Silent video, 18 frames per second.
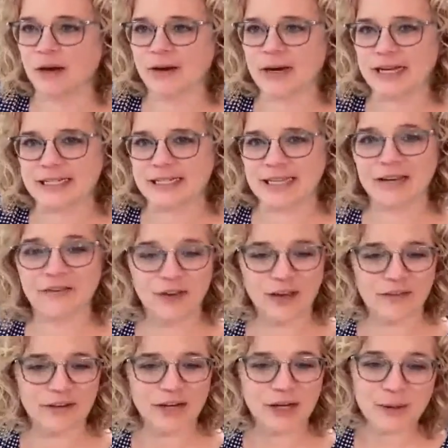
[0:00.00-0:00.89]
All right. If
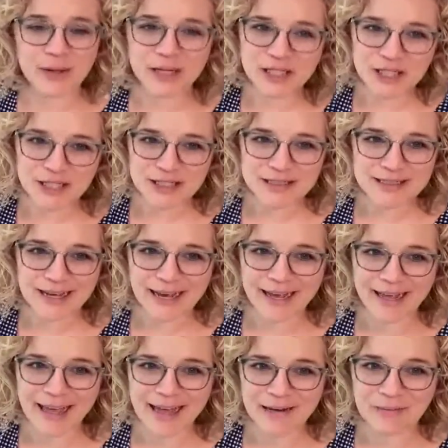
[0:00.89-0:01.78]
you have any questions,
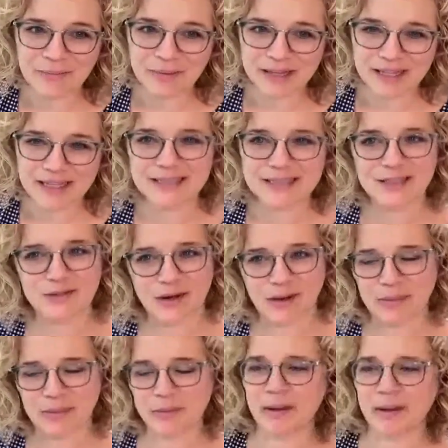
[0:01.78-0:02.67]
again, please
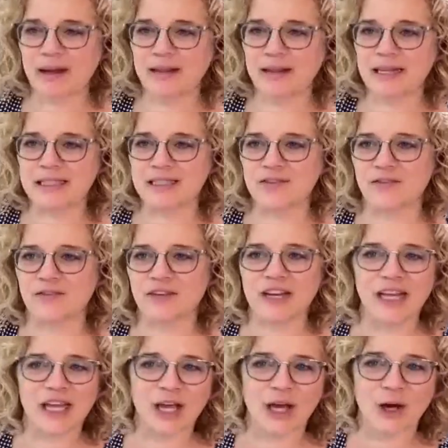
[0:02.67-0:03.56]
drop them on this
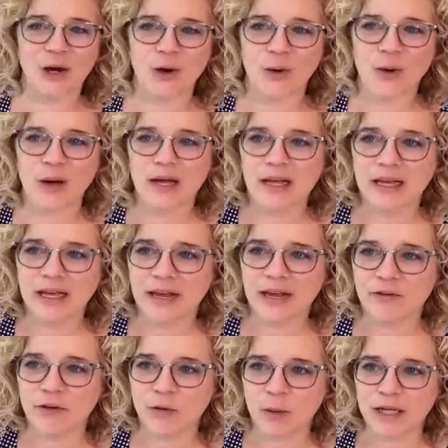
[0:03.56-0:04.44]
video.
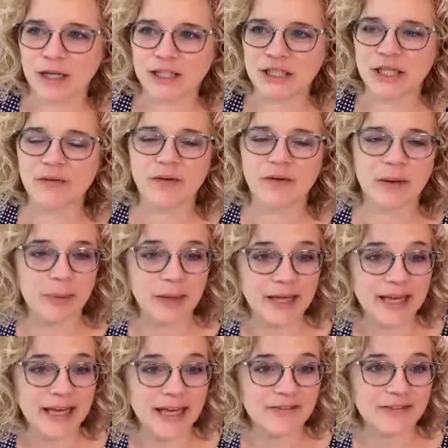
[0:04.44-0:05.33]
If you're watching the
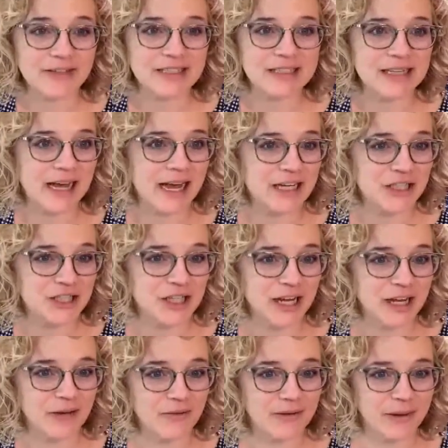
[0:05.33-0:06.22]
replay, give us a
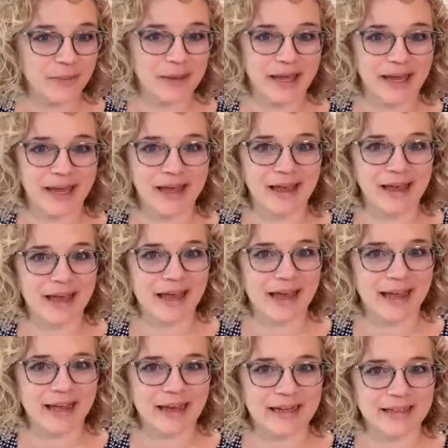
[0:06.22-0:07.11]
hashtag replay.
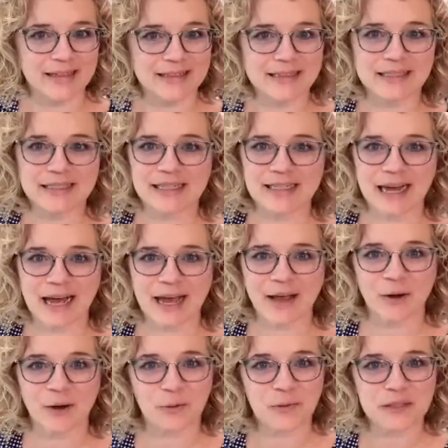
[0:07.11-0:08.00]
And
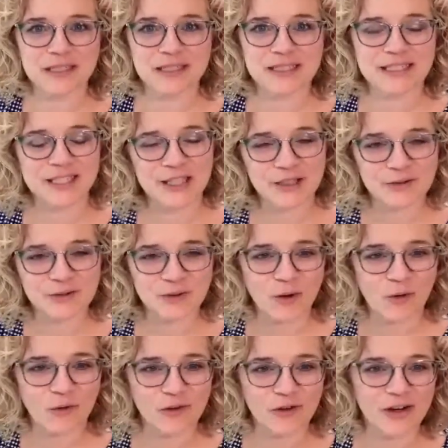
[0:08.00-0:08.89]
I hope to see
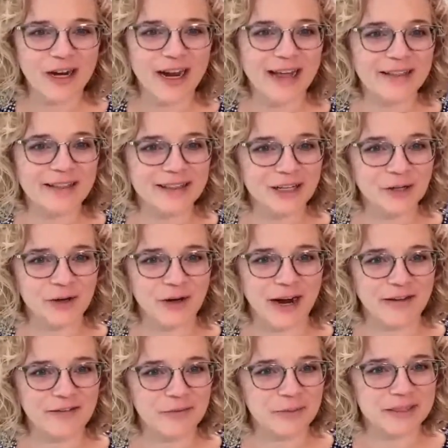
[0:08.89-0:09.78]
you over at the
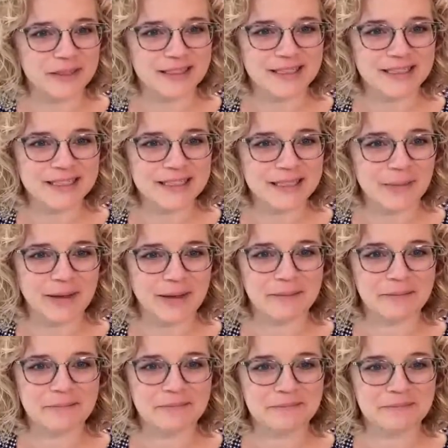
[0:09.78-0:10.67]
Craft Business
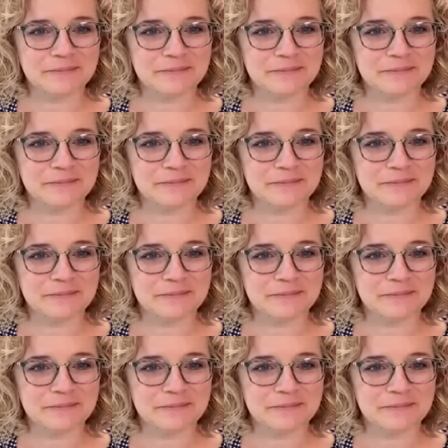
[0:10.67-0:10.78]
Summit.